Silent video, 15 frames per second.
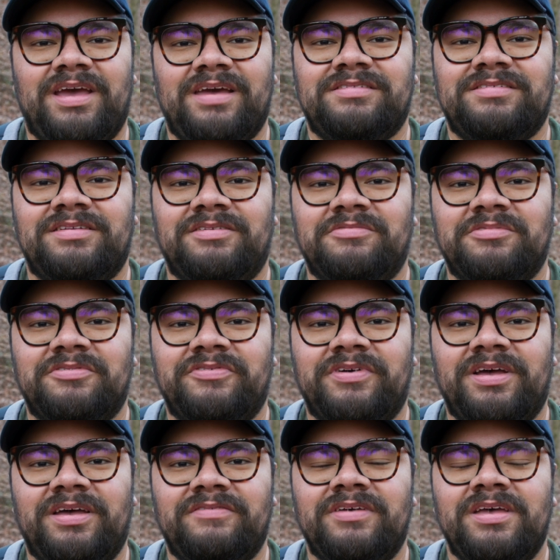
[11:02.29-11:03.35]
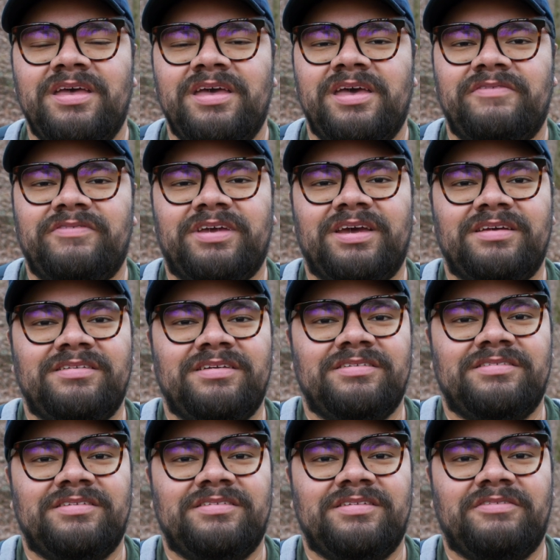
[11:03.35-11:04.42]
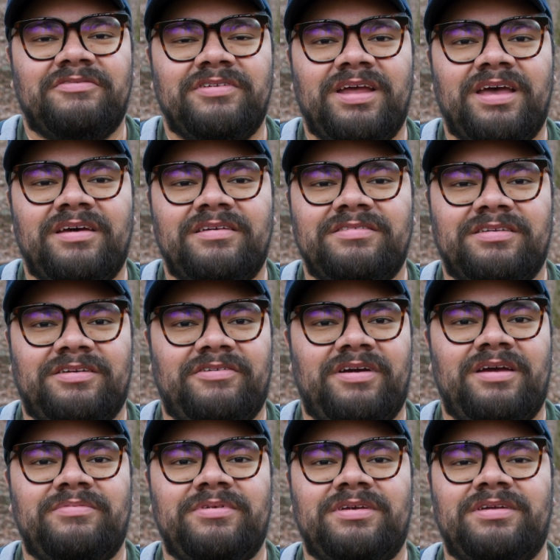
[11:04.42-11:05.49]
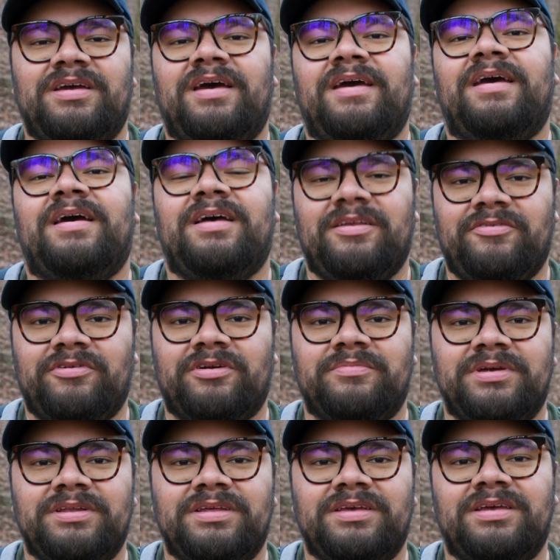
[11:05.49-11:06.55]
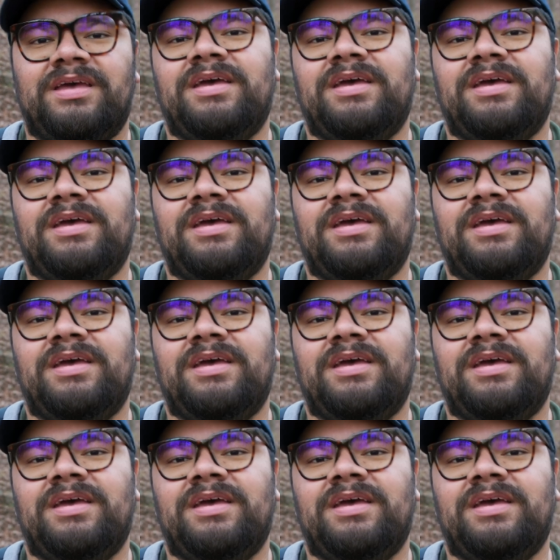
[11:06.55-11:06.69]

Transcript: 18-105. If you got a chance to check one out, to grab it, I highly recommend it.